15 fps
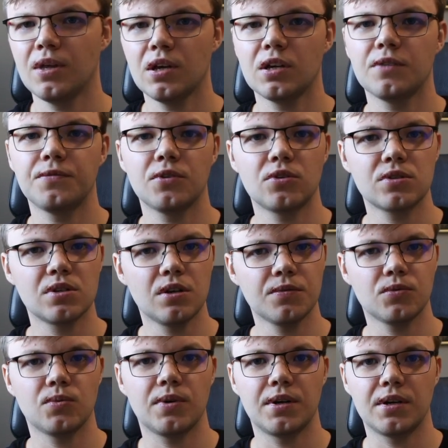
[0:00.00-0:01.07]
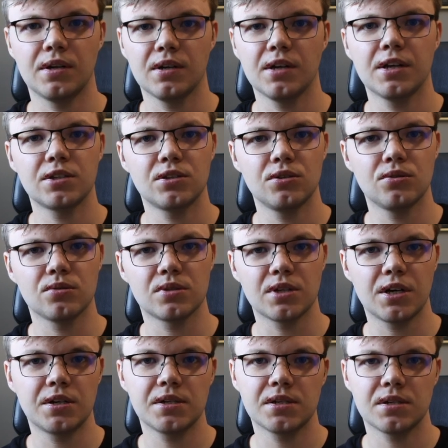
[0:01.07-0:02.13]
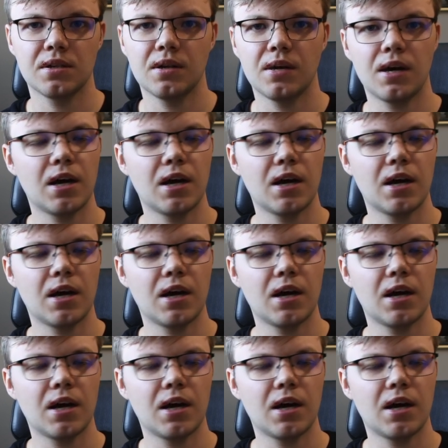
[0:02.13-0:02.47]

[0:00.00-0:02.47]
If your software has users,